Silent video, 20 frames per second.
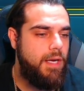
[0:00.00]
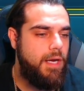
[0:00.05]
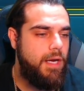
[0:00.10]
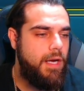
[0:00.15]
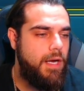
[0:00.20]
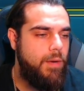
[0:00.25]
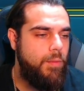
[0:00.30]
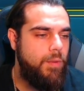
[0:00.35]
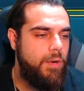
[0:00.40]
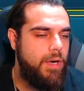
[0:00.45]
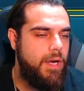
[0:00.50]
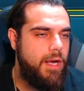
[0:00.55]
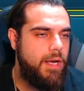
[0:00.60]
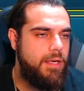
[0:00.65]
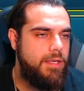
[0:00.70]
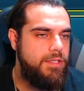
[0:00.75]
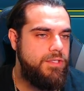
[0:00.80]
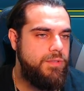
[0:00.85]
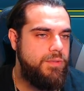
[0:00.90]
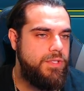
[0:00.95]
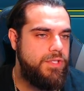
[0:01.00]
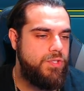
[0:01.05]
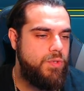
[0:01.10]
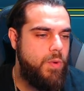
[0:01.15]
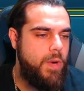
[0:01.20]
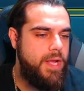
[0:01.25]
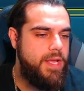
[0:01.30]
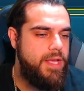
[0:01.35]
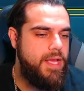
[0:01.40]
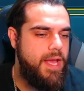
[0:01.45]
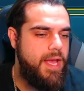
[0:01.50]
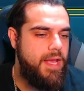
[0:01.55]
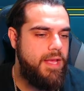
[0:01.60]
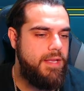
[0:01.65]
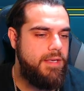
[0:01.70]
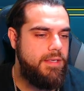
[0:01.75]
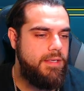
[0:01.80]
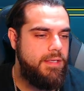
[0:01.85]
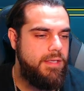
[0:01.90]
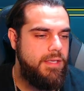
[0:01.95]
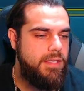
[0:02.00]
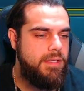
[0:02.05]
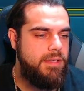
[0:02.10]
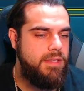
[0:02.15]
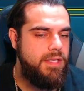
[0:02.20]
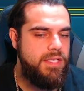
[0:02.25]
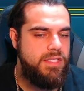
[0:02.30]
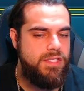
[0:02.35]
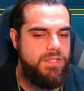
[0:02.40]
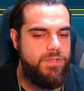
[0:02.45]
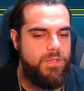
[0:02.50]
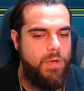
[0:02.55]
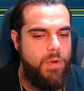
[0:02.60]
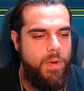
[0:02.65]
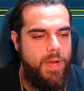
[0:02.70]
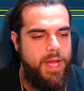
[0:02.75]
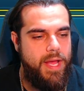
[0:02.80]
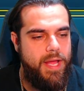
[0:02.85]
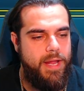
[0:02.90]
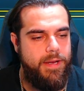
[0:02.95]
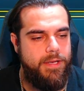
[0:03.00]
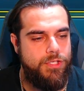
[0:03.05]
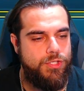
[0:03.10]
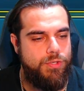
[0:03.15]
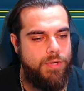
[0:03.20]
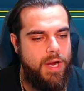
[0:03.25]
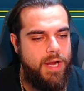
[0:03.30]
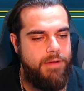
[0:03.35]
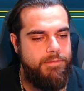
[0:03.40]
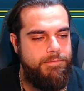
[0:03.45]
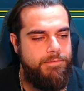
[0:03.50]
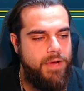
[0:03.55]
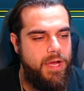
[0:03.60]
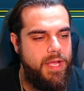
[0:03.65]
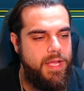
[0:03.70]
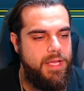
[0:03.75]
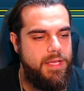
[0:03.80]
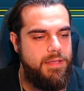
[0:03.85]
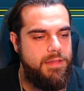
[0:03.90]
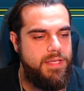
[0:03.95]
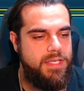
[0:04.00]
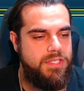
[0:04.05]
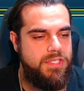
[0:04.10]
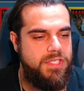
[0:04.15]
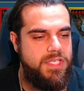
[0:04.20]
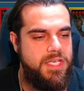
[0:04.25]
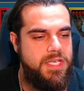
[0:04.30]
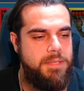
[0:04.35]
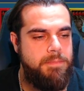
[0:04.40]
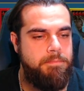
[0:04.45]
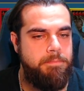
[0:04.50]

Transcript: We're not going to do this quite yet. Let's go ahead and try to fight this team.